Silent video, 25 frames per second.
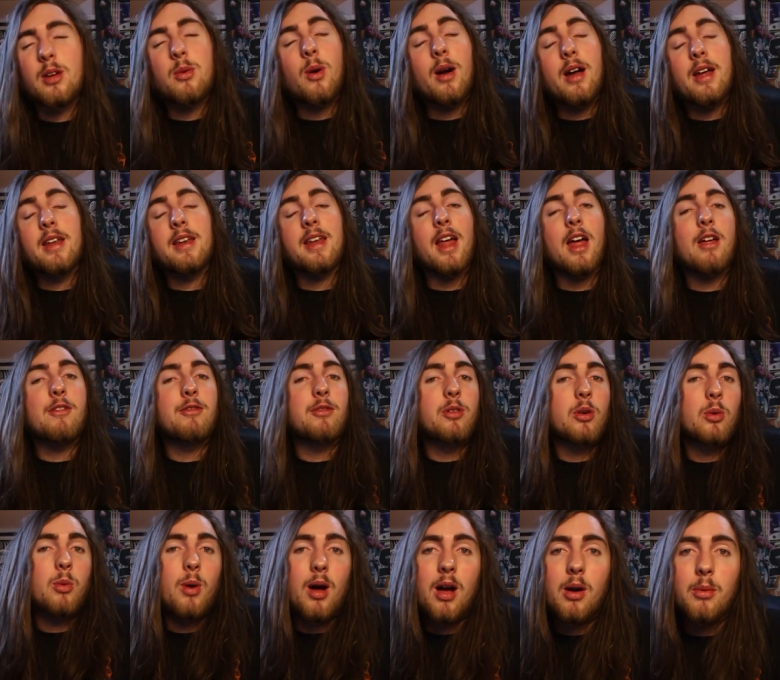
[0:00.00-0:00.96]
quieted down for
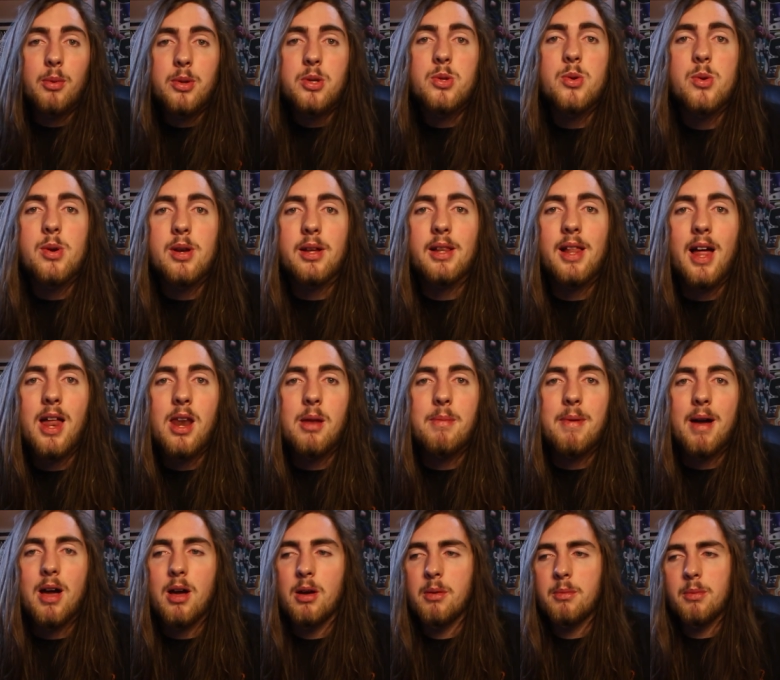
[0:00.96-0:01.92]
a while, which we were glad
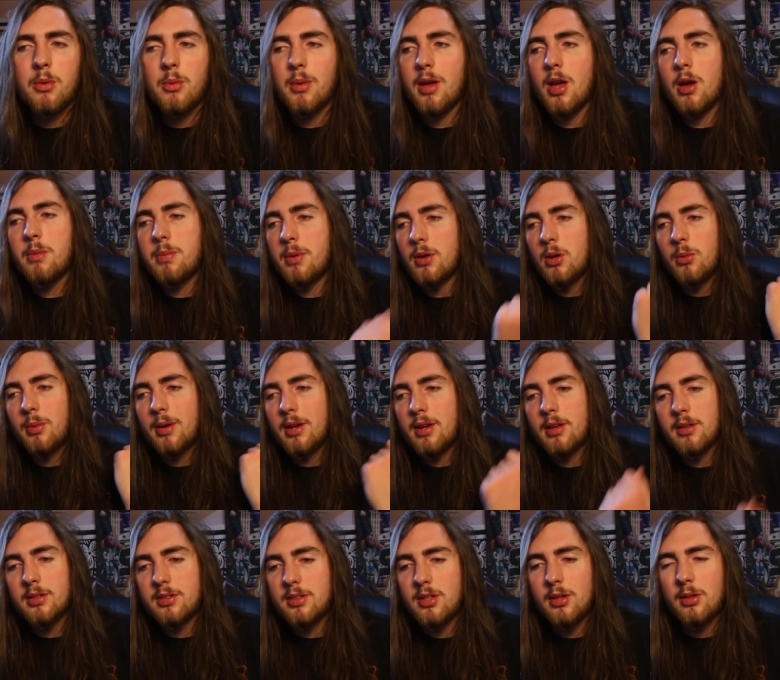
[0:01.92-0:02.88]
about, but we opened the
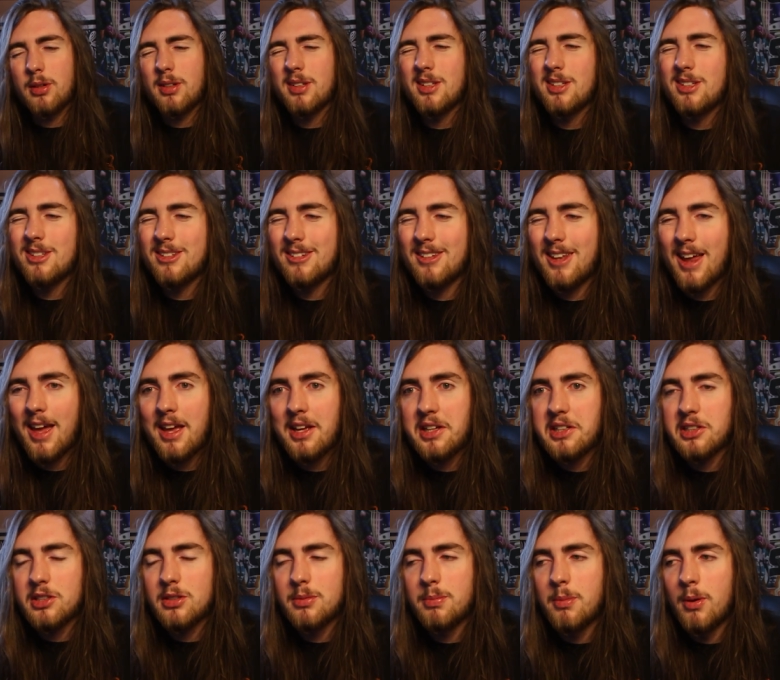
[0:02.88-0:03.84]
window still because it stank
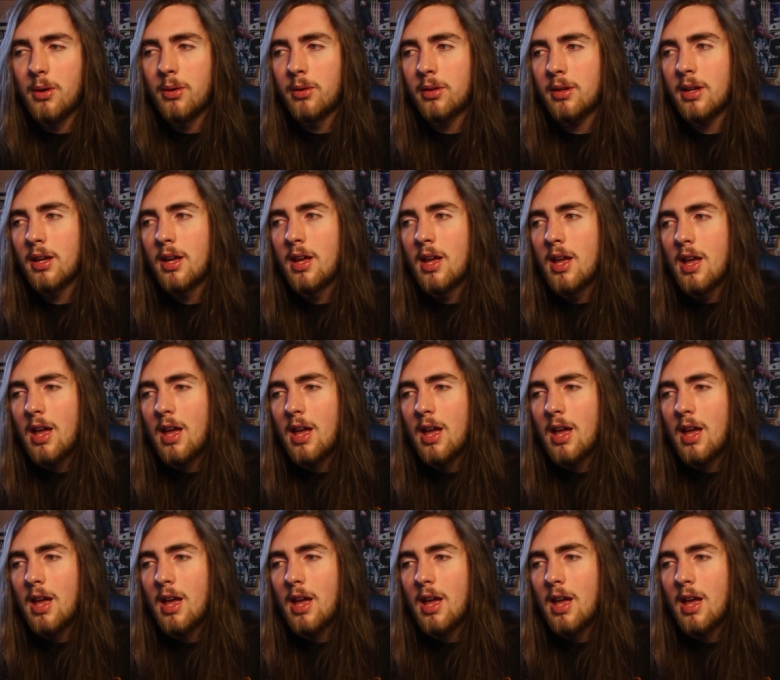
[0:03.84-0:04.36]
of smoke.